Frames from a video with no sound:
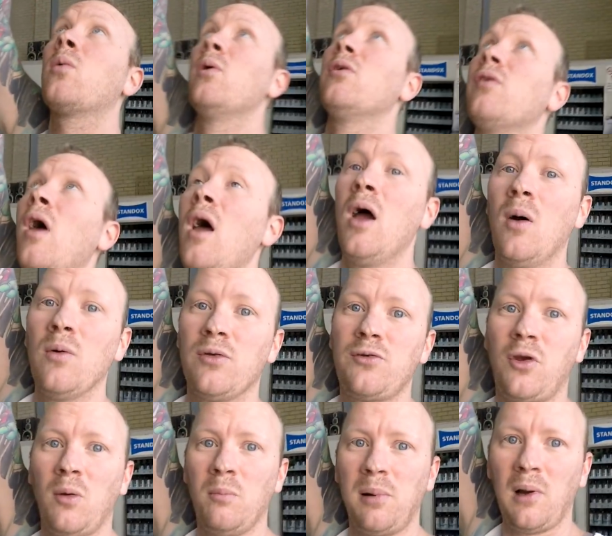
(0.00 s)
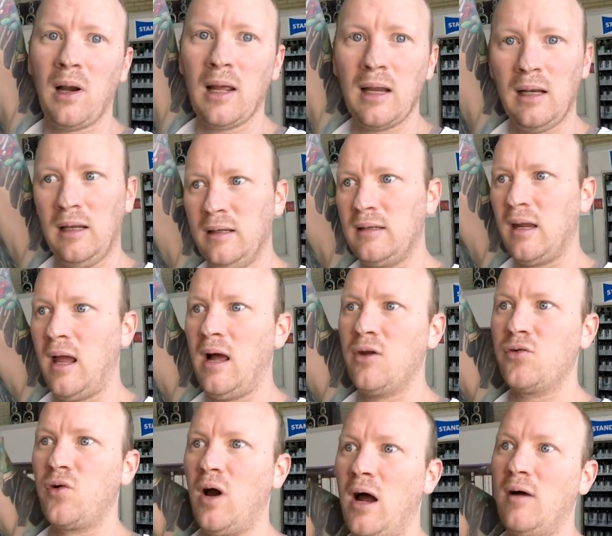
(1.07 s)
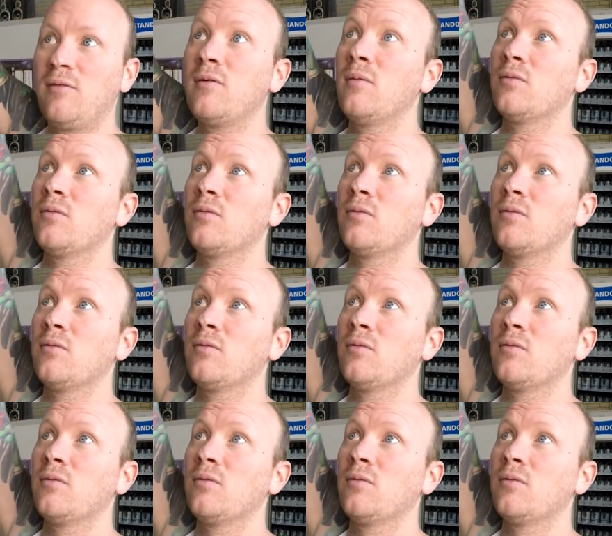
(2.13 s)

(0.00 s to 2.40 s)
was completely downdraft.